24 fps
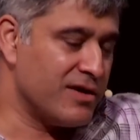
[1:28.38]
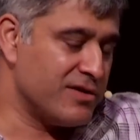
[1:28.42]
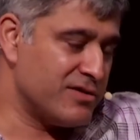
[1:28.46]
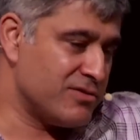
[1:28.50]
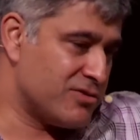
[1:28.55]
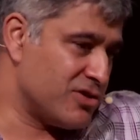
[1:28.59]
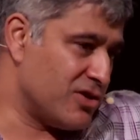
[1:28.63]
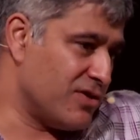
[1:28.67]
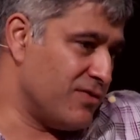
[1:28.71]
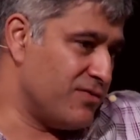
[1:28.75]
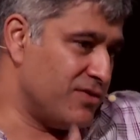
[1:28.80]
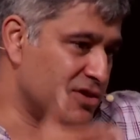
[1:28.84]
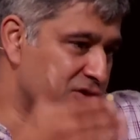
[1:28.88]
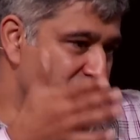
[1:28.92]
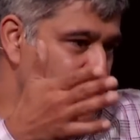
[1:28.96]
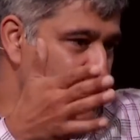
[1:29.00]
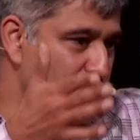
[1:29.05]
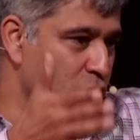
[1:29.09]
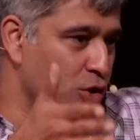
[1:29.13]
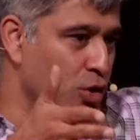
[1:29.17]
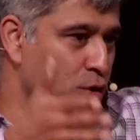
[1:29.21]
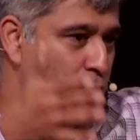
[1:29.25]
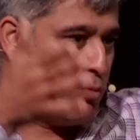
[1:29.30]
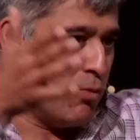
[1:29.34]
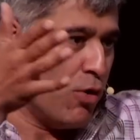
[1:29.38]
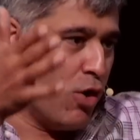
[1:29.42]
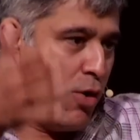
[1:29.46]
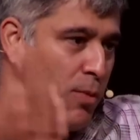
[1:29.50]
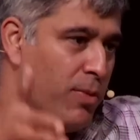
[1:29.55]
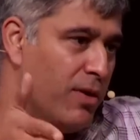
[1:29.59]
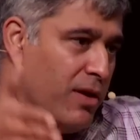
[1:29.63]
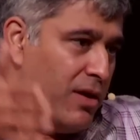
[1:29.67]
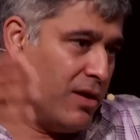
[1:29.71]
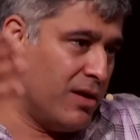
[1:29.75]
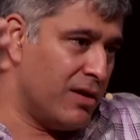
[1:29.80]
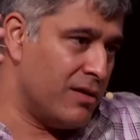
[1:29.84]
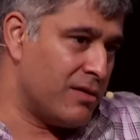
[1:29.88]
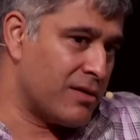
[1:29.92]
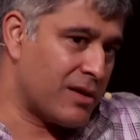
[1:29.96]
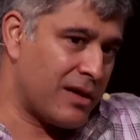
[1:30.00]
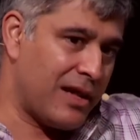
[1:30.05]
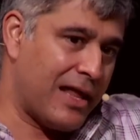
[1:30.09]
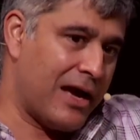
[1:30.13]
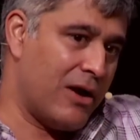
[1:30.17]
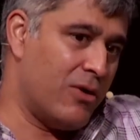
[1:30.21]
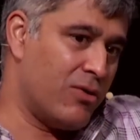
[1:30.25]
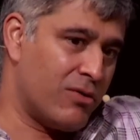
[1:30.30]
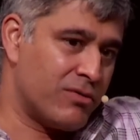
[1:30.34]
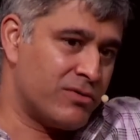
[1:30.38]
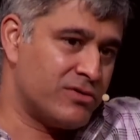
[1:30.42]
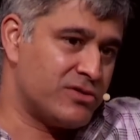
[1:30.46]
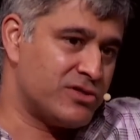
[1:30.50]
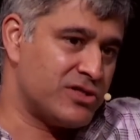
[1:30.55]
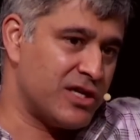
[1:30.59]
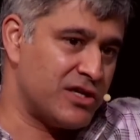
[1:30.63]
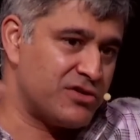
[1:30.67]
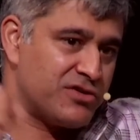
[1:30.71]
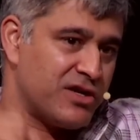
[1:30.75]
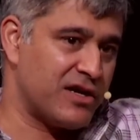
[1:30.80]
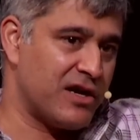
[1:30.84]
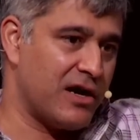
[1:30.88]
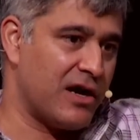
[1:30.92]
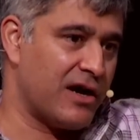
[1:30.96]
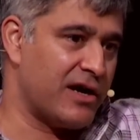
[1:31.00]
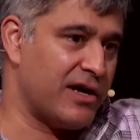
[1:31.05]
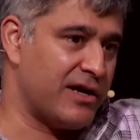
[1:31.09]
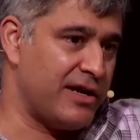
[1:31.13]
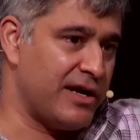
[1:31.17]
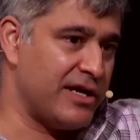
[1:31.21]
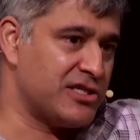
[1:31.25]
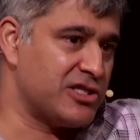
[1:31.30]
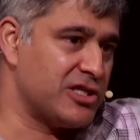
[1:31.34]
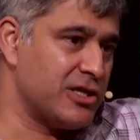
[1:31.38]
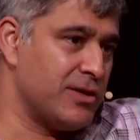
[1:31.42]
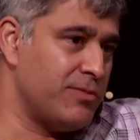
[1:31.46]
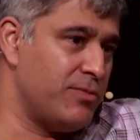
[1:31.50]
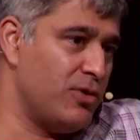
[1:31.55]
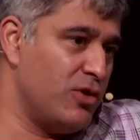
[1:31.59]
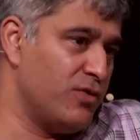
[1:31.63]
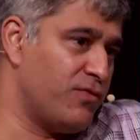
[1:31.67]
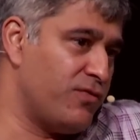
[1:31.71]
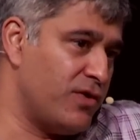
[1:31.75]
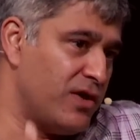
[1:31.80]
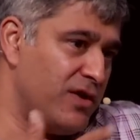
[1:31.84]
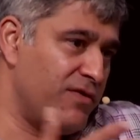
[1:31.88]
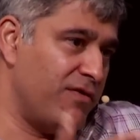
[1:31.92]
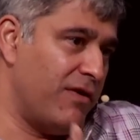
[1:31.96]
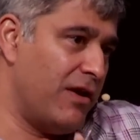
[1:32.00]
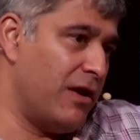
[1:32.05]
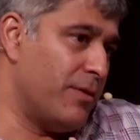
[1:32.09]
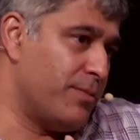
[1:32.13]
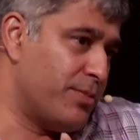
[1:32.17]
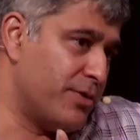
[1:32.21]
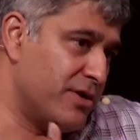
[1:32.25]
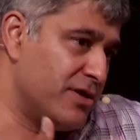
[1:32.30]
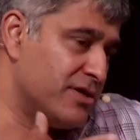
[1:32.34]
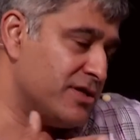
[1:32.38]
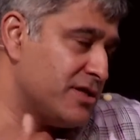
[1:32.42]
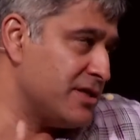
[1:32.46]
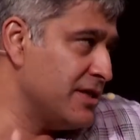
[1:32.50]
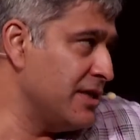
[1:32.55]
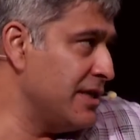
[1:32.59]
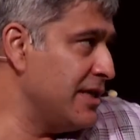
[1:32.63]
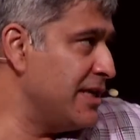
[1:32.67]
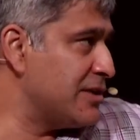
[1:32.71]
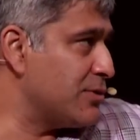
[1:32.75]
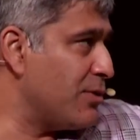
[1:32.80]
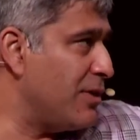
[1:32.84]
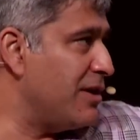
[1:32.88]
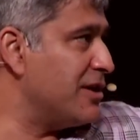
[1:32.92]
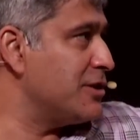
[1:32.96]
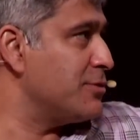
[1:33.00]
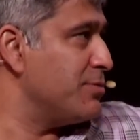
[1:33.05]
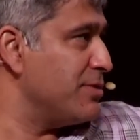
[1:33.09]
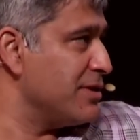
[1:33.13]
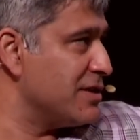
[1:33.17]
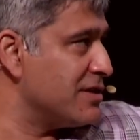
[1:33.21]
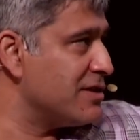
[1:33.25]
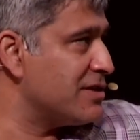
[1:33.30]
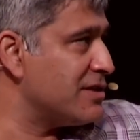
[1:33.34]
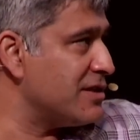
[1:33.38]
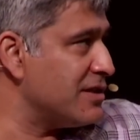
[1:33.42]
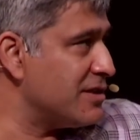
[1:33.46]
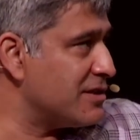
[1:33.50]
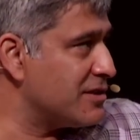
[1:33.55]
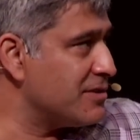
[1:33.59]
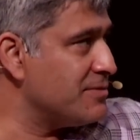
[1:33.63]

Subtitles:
sort of this new mobile cloud-centric architecture, both for developers as well as businesses.